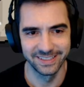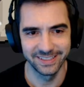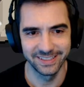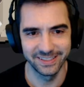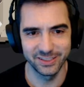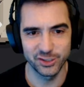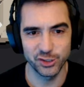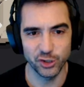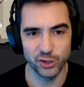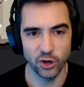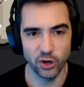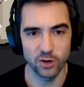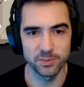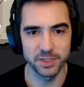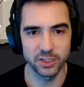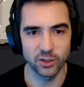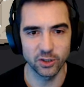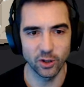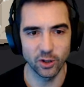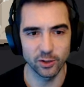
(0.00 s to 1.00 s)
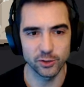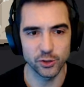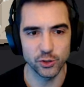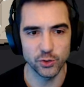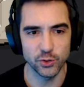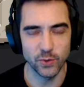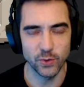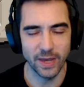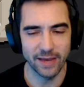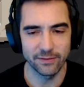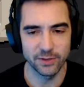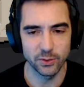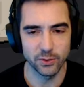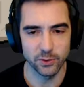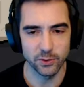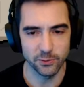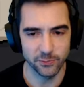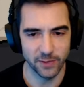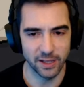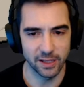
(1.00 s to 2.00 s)
the charming culture you have here
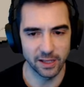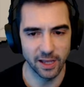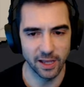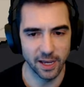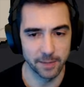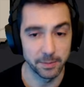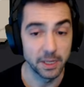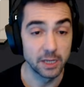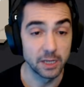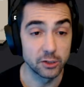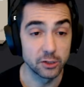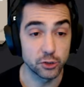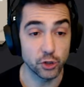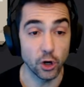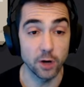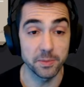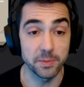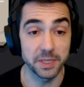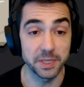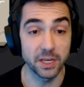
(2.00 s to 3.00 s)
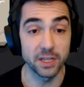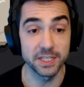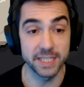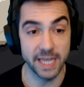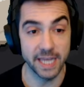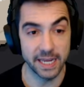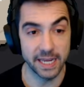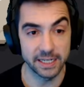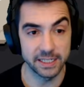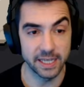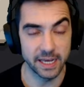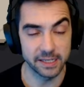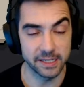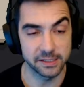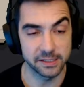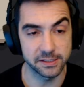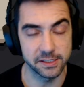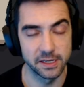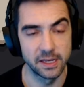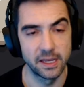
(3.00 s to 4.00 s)
in Felheim. Charming undead,
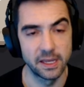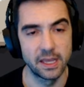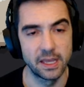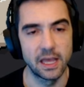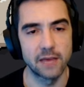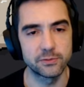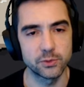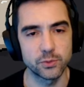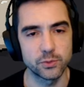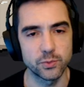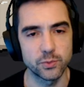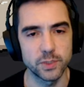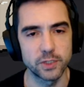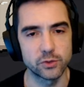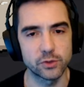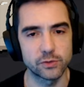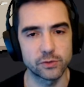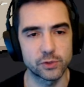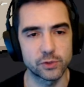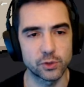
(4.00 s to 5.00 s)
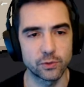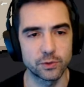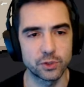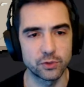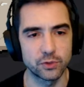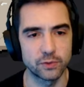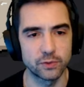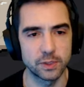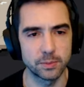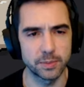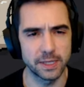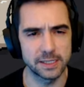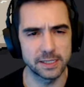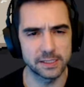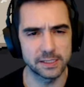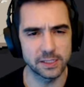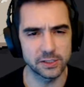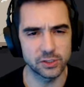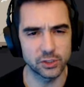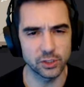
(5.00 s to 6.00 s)
yes. After three years of servitude, the place
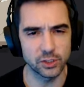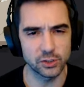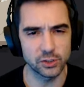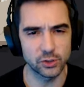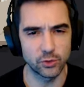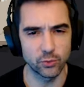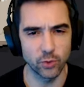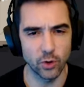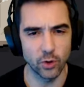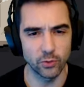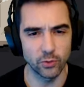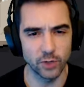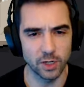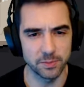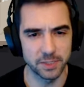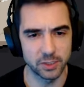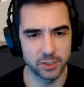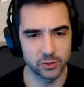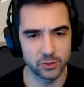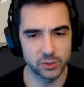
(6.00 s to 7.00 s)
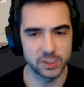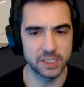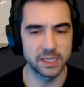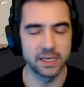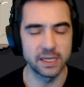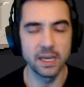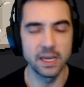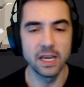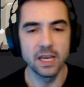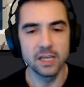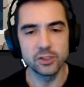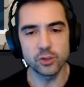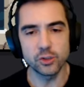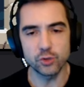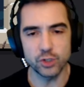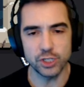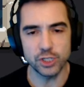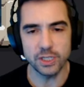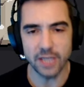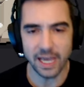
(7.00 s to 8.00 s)
has just grown on me, you see. So
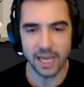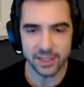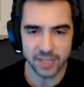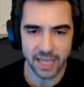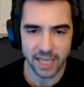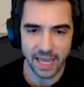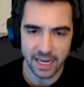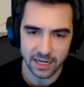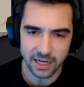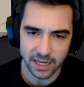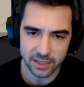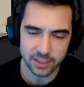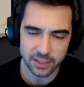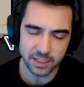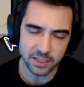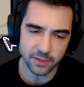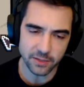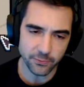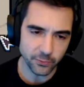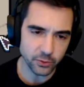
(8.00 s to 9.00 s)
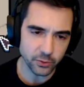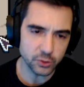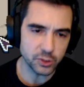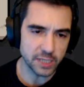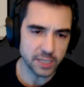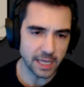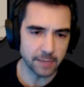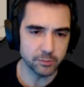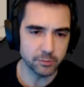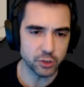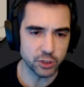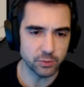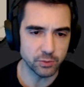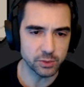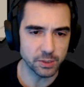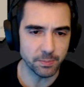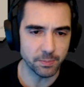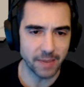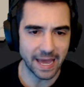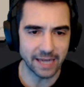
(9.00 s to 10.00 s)
she, at the end, at the, in the first game, she
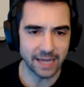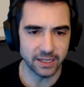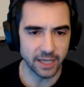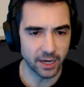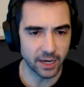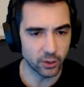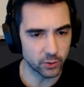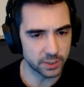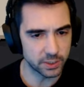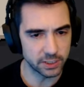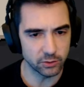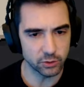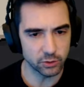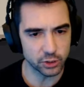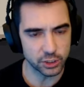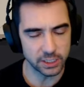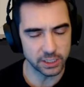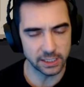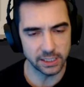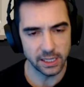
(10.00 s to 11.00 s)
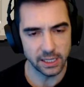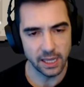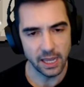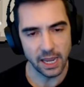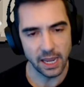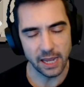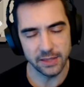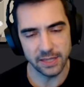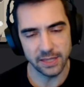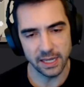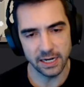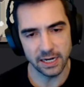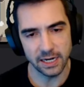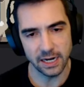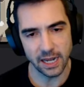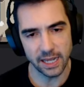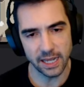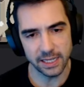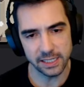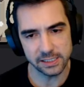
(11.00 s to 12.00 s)
was a bad guy, or he or she, and then
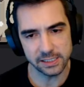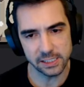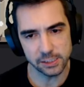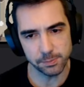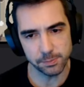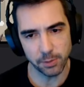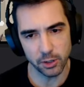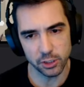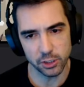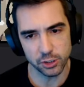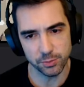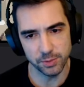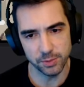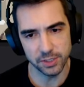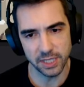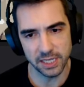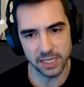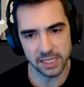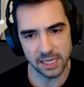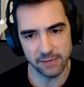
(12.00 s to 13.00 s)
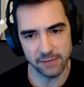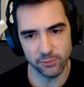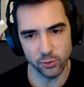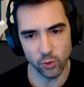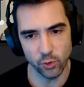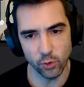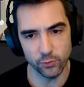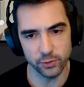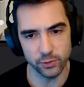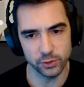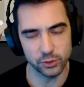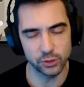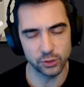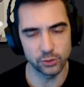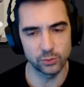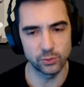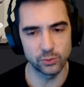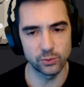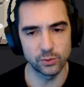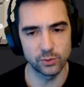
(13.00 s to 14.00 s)
I guess as punishment, they gave her over
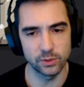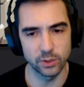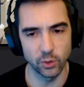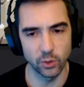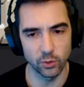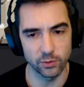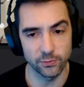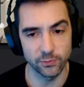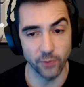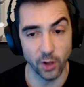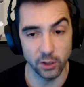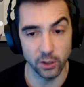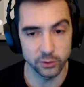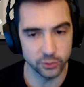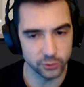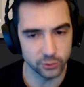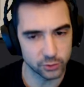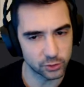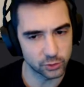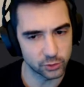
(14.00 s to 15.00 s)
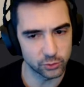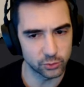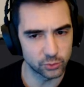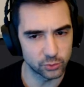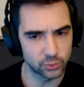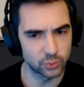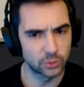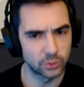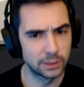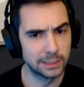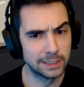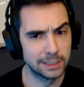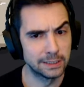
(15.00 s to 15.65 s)
to Lord Valder to